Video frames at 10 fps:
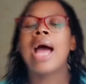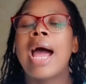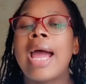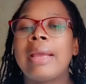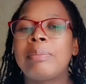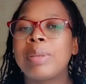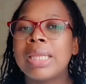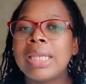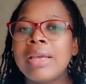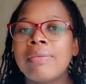I
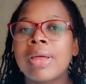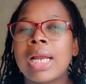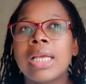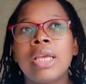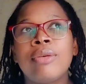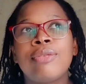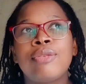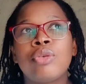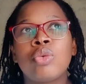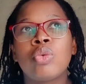believe that
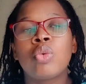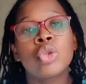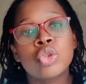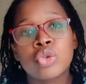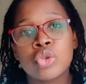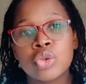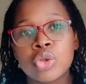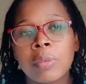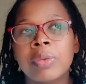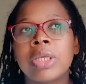if you want to do
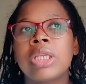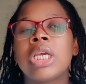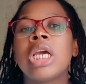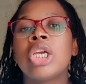something,